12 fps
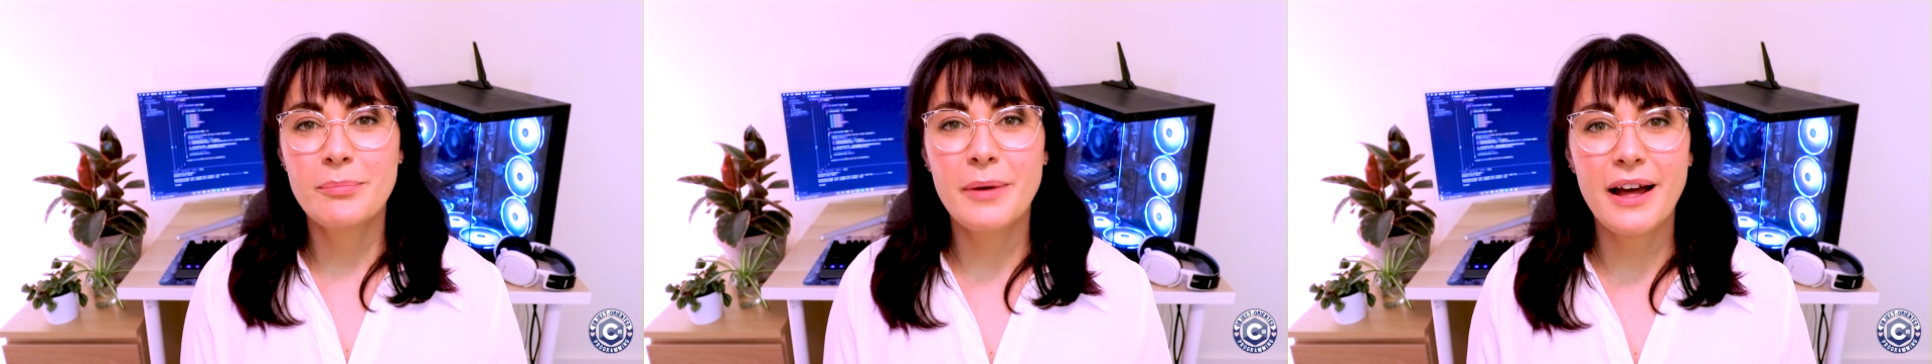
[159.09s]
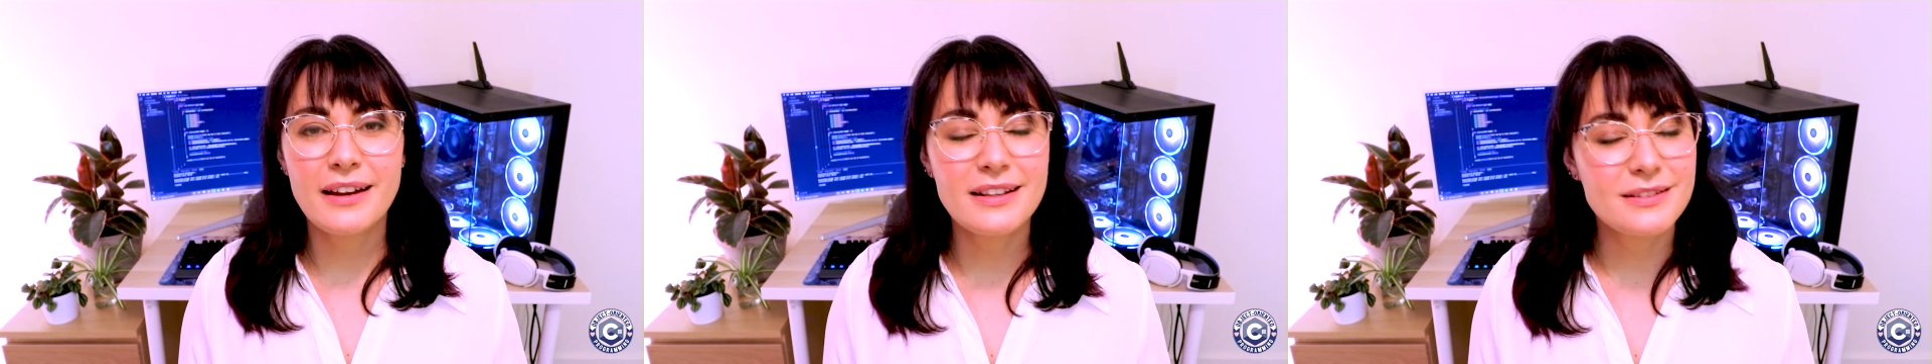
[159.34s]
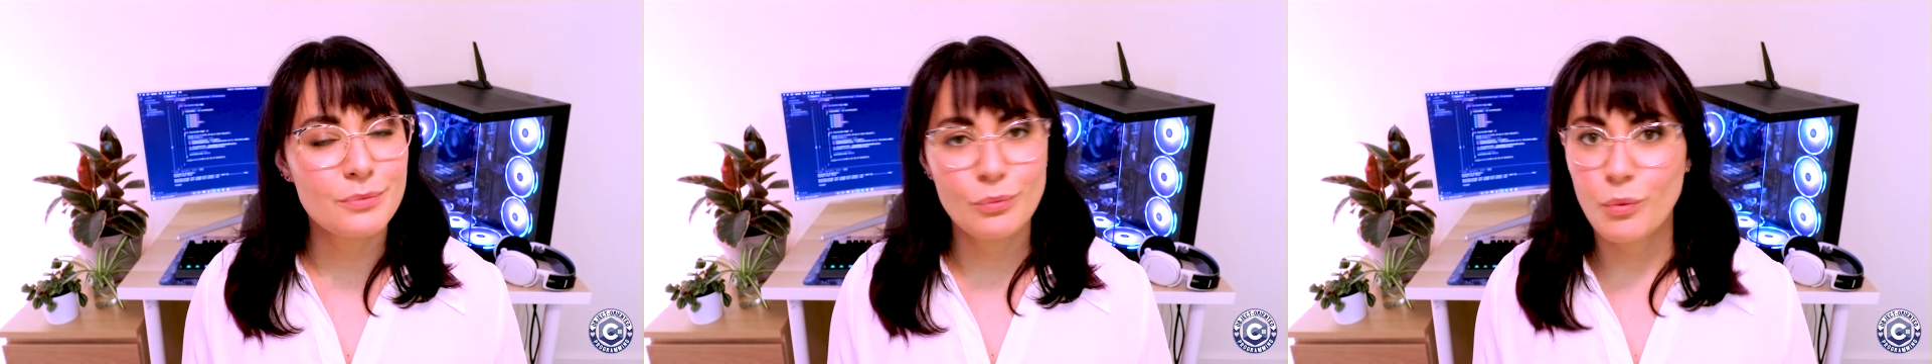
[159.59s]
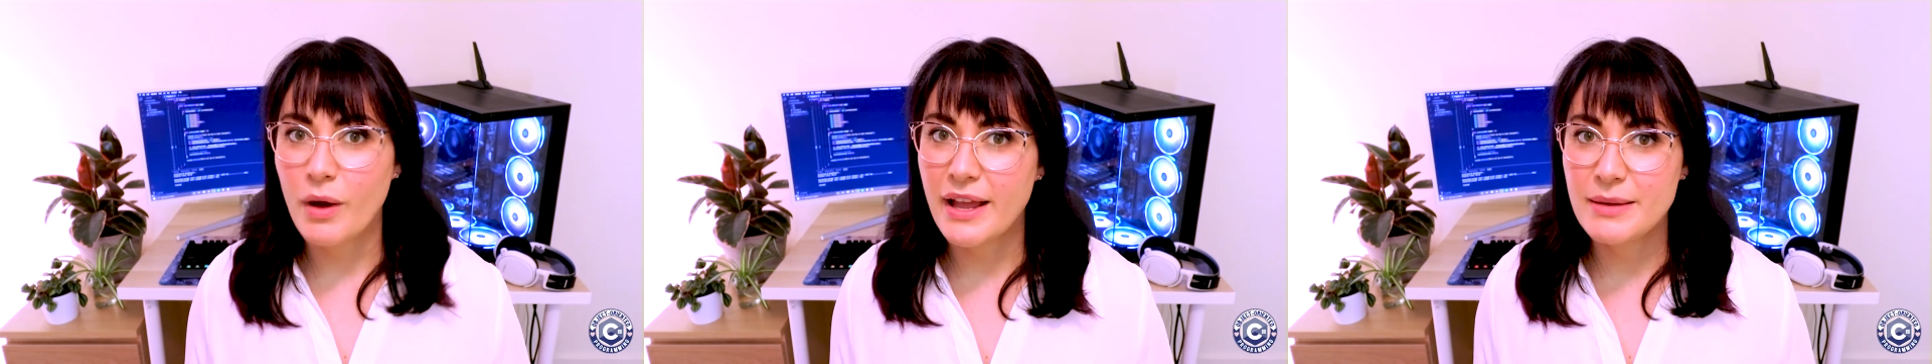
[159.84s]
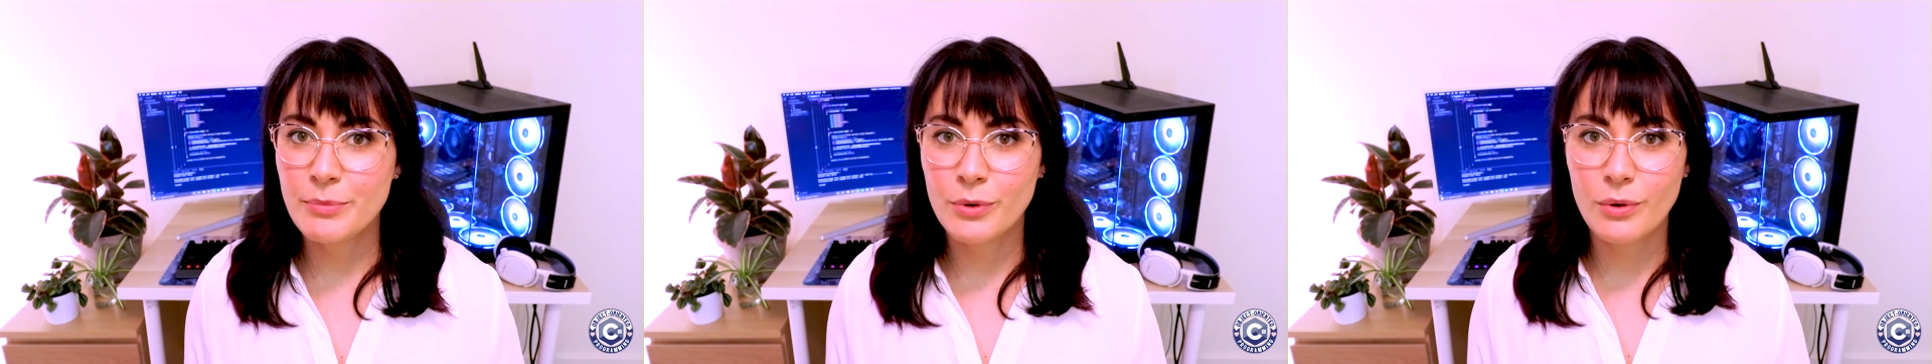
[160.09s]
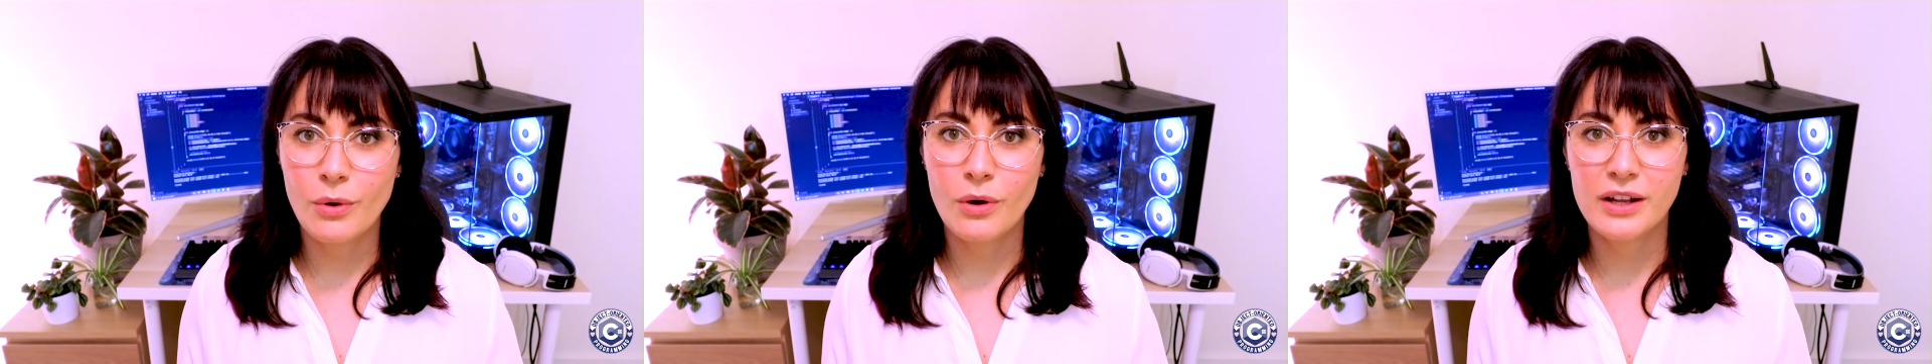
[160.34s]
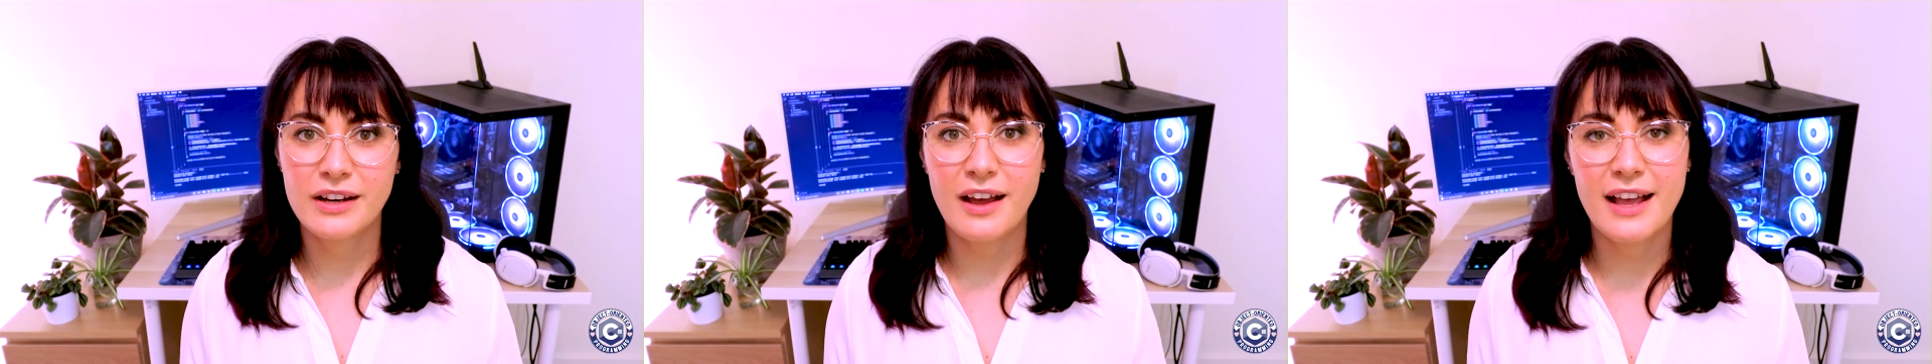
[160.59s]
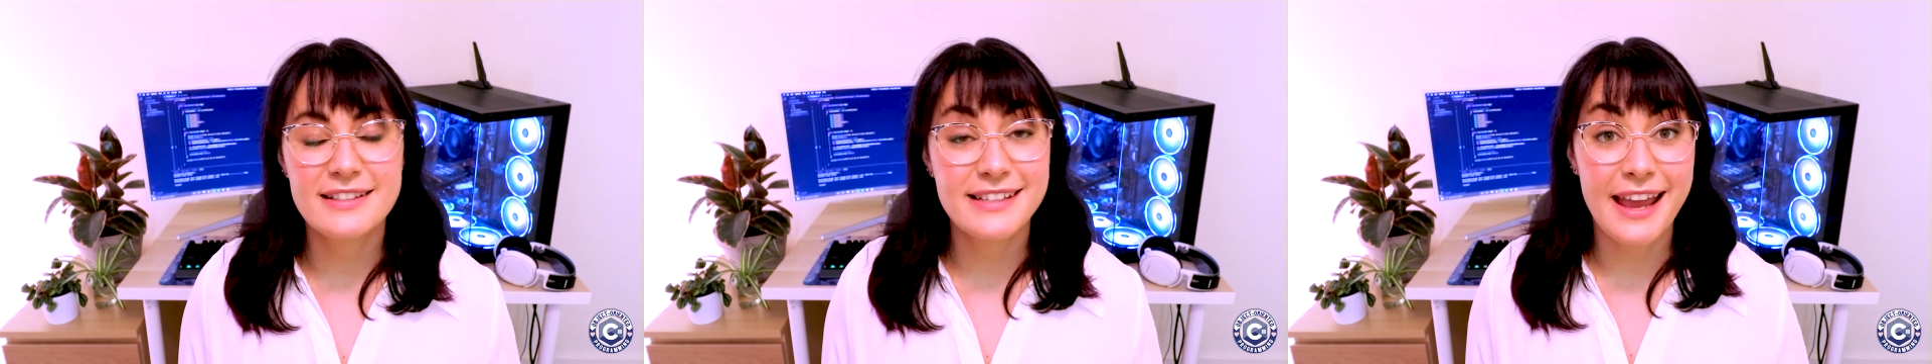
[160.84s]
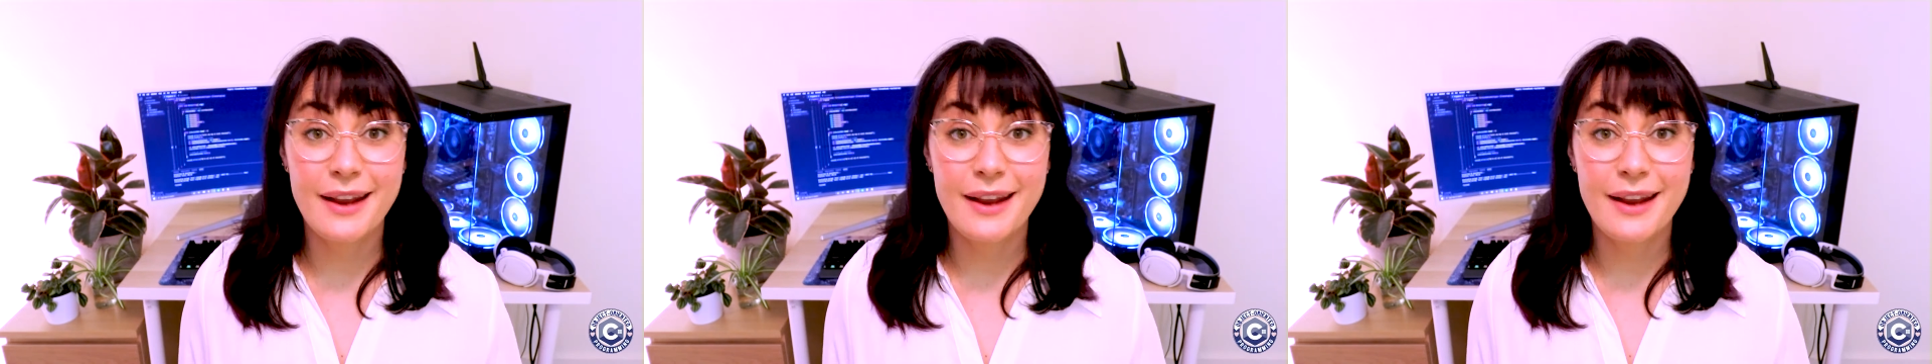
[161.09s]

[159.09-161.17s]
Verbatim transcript: but it's way more organised